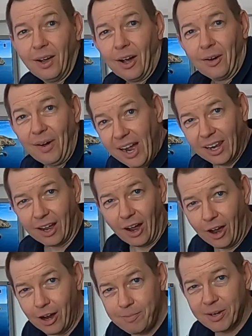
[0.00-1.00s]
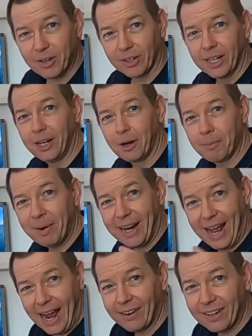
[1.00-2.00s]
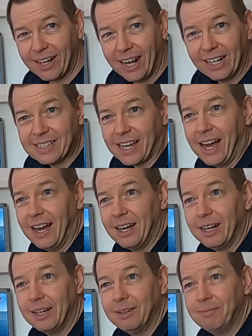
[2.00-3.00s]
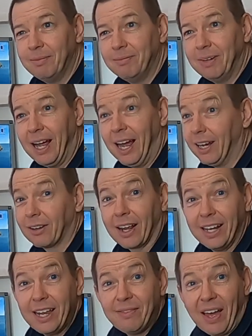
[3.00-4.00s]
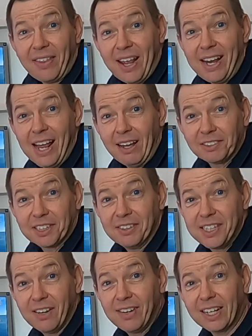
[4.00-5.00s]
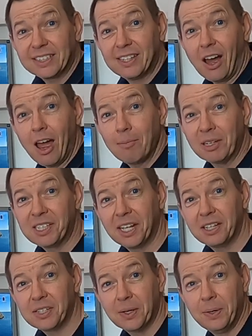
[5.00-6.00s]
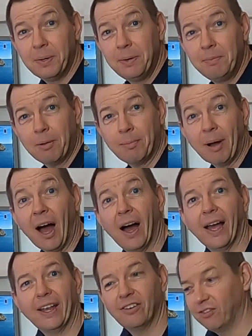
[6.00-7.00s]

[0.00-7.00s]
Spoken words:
Well, I hope you got a little bit out of that. And I'm going to leave that there now. So until next time, I'll see you soon. Bye.